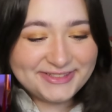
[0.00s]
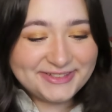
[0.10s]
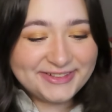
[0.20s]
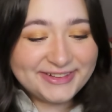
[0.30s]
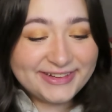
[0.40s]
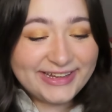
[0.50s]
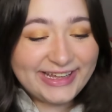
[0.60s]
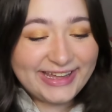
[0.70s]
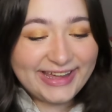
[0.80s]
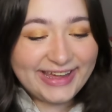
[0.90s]

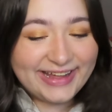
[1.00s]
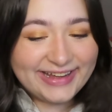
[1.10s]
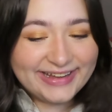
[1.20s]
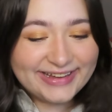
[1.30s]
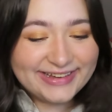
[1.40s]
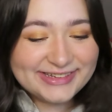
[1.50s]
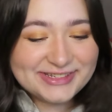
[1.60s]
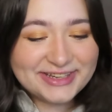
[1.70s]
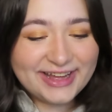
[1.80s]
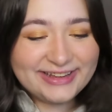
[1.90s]
Tori,
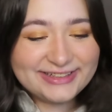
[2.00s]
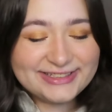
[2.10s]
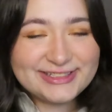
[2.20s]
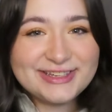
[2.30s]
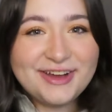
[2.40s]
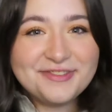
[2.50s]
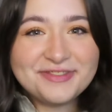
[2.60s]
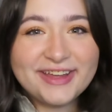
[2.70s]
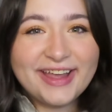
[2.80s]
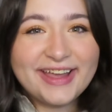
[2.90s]
she got a little
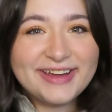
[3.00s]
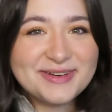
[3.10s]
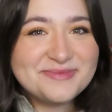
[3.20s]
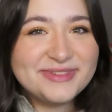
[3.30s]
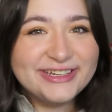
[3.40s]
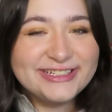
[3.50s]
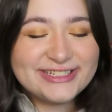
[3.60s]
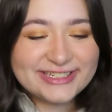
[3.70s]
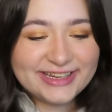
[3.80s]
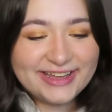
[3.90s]
snowflake
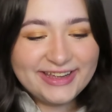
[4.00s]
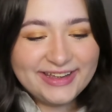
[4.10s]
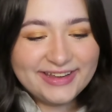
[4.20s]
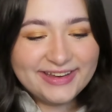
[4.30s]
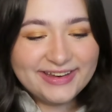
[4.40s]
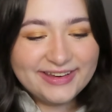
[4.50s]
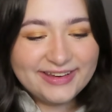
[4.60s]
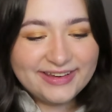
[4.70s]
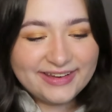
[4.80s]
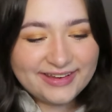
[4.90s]
animation.